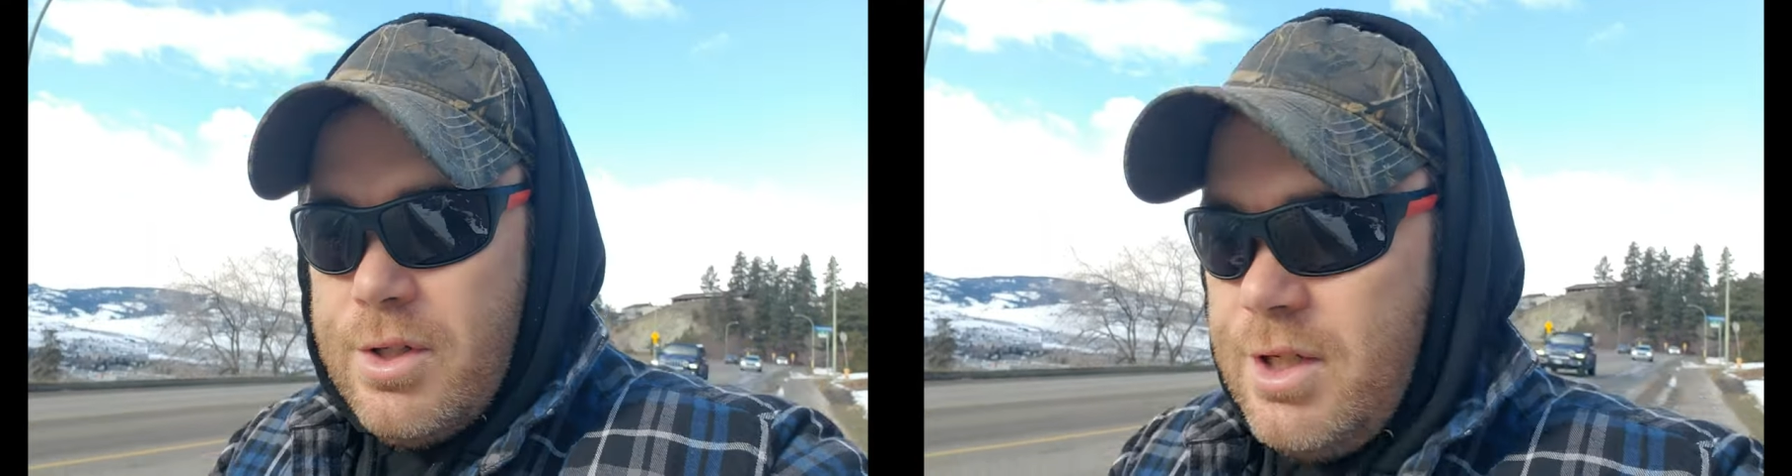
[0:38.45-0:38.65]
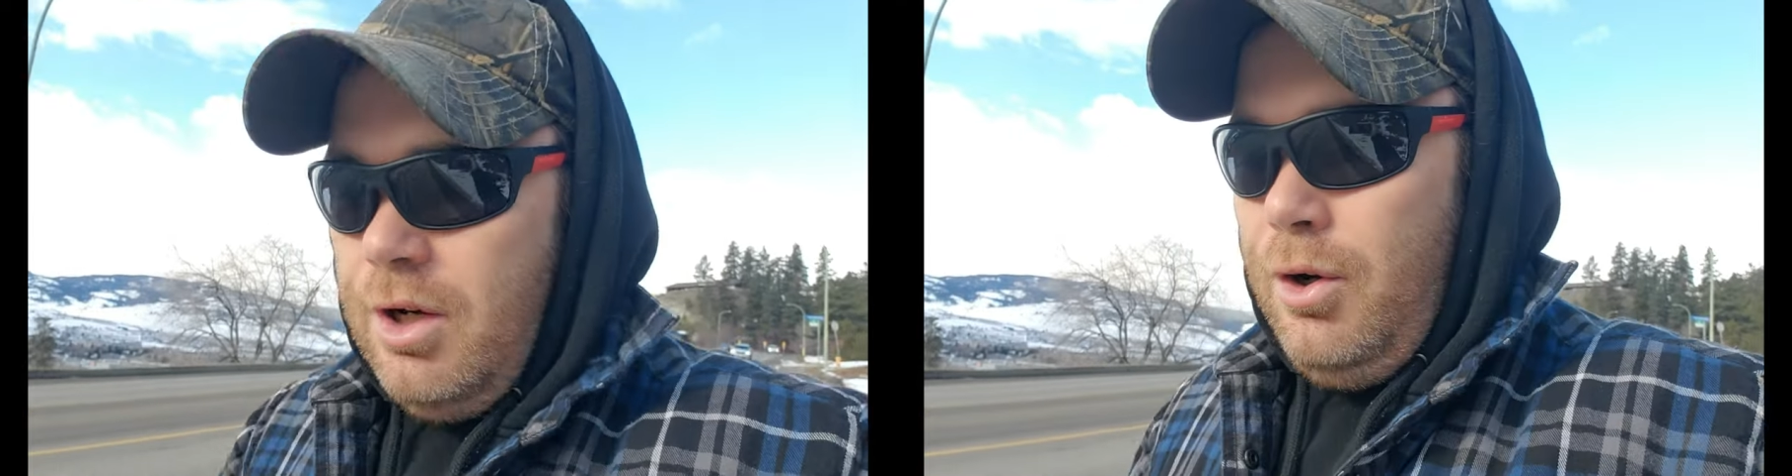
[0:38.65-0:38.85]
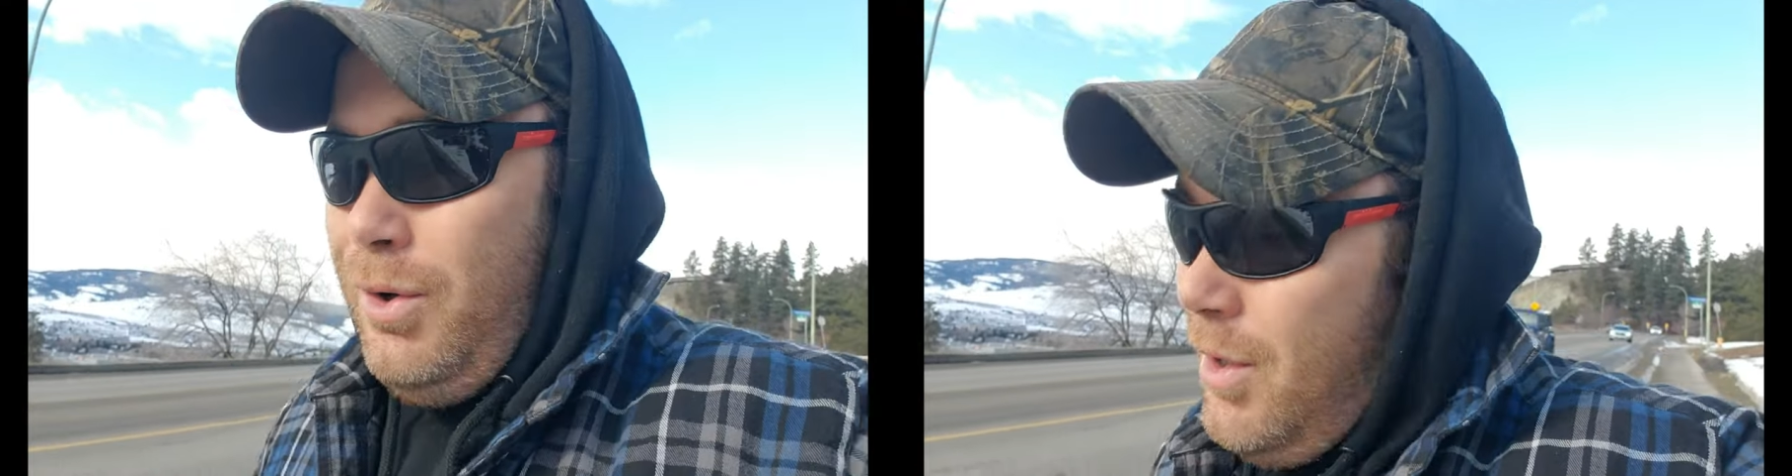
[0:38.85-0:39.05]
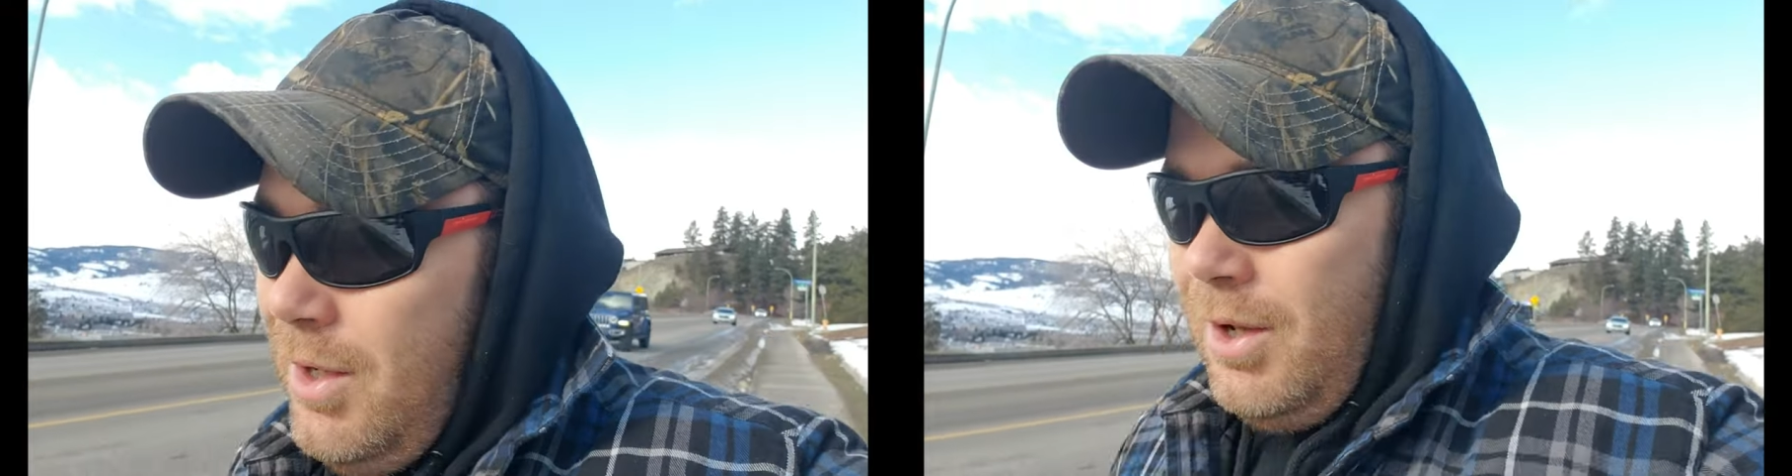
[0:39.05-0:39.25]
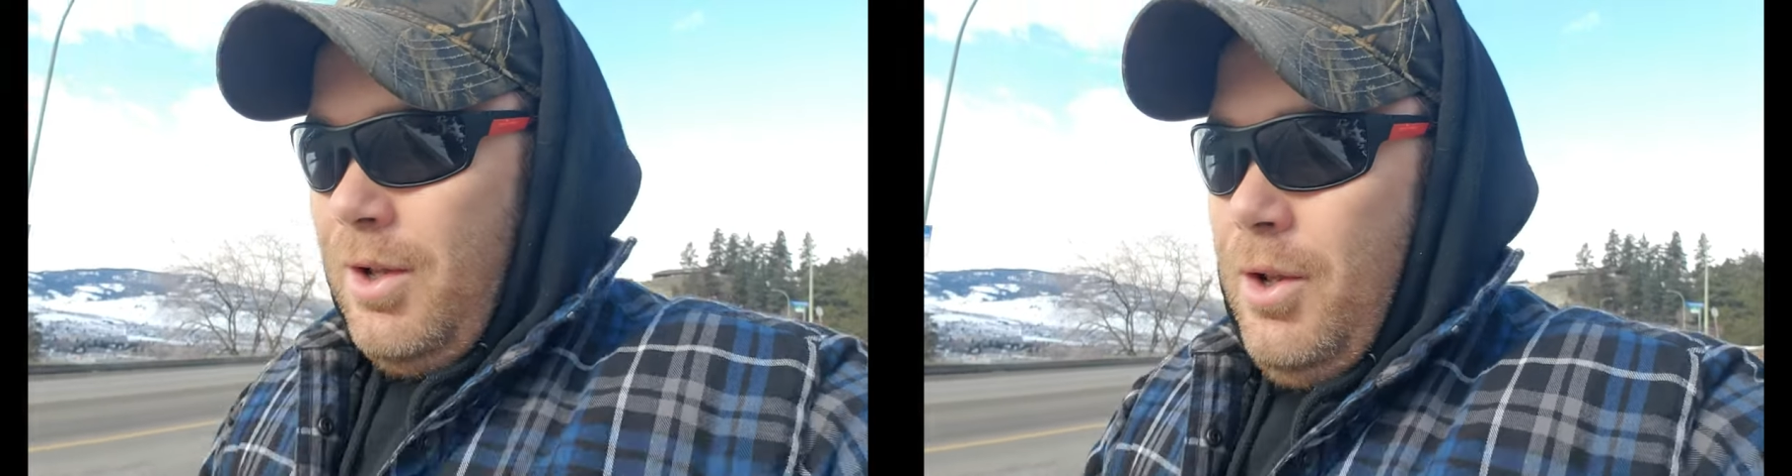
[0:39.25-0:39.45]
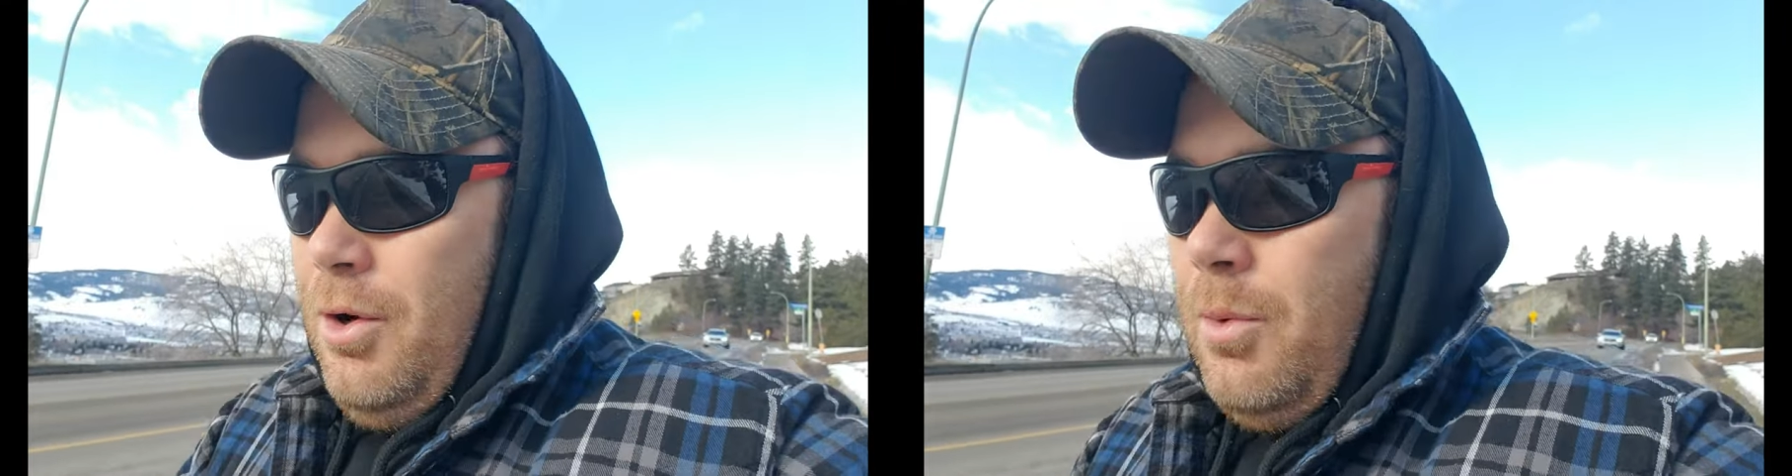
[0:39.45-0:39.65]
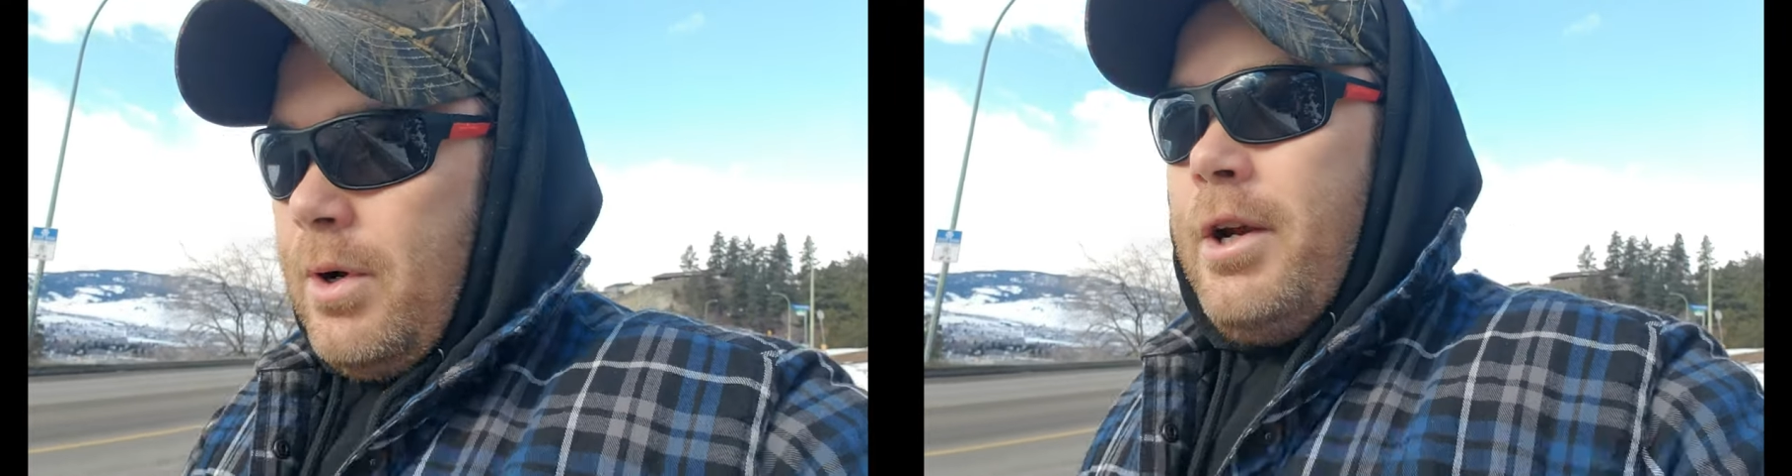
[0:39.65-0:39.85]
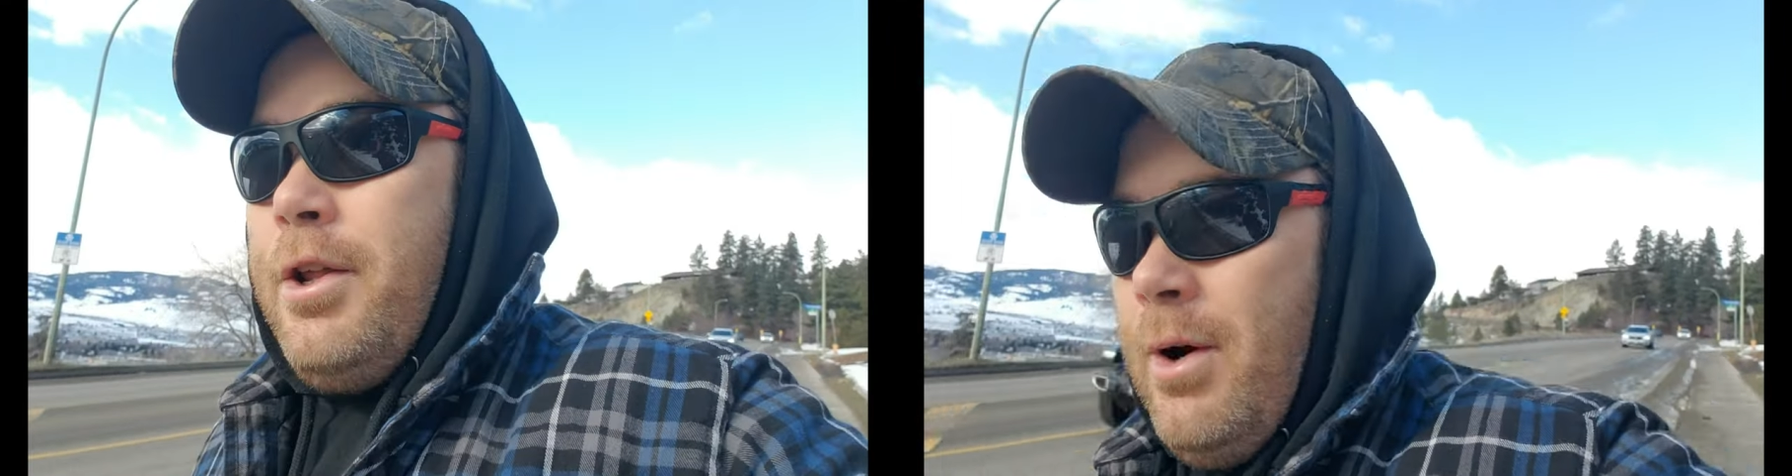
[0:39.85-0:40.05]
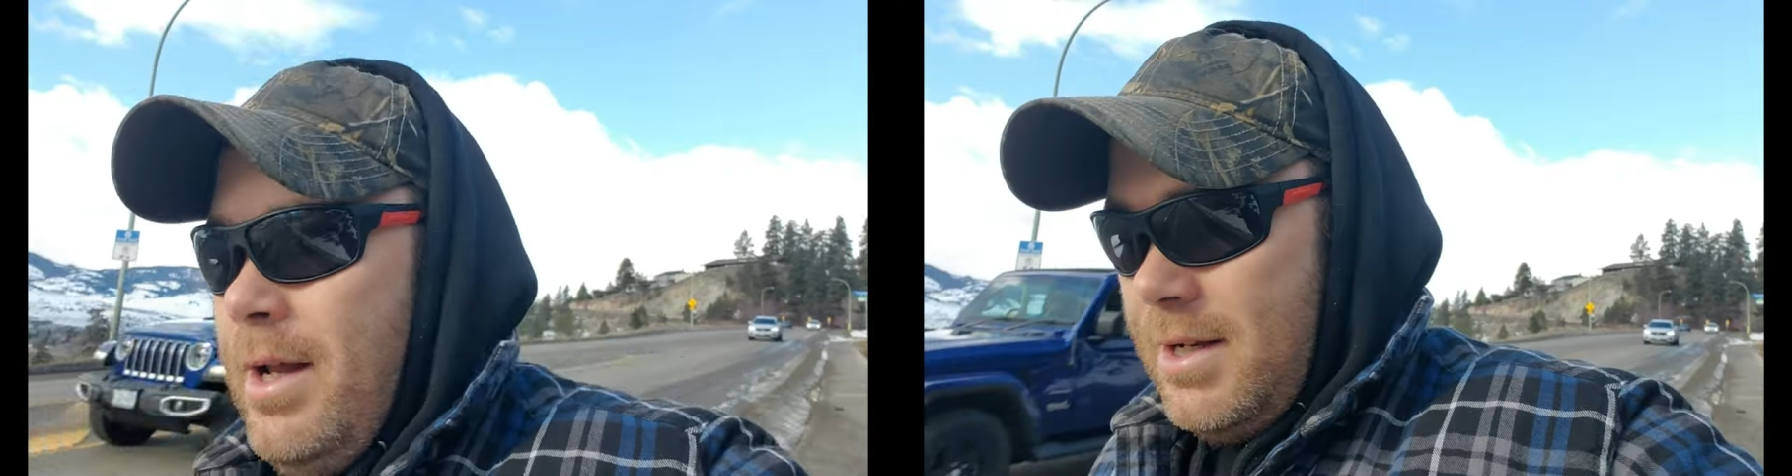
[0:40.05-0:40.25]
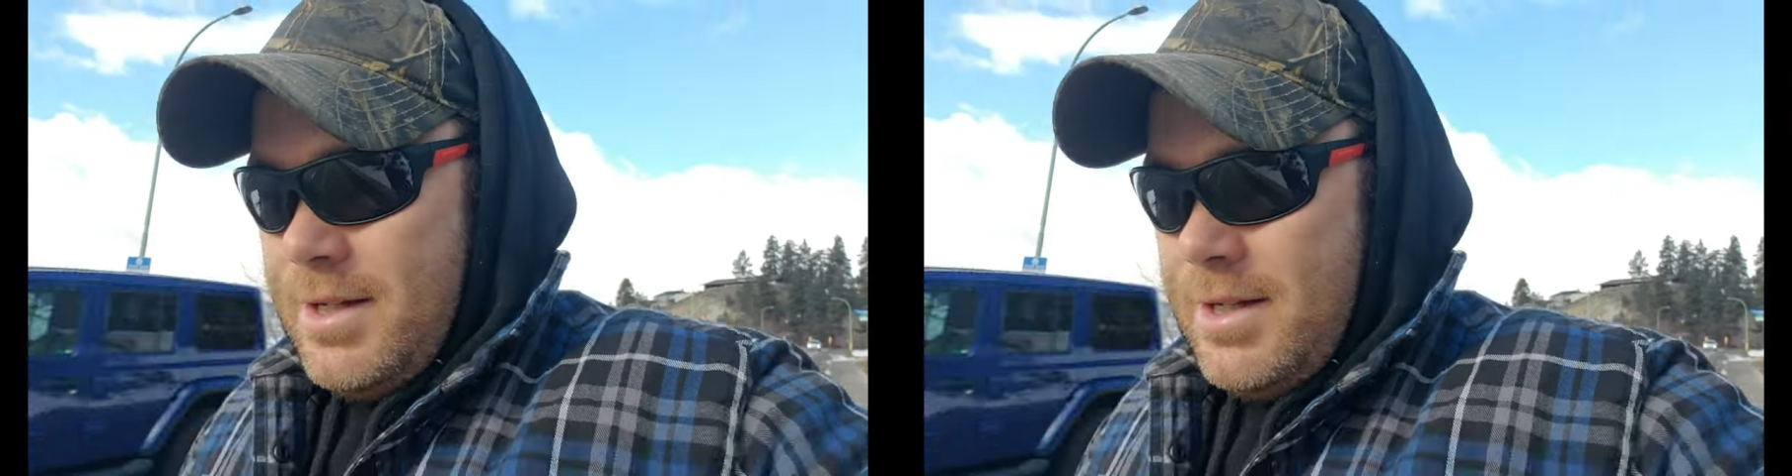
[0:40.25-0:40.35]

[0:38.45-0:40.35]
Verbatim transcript: so we're gonna do it.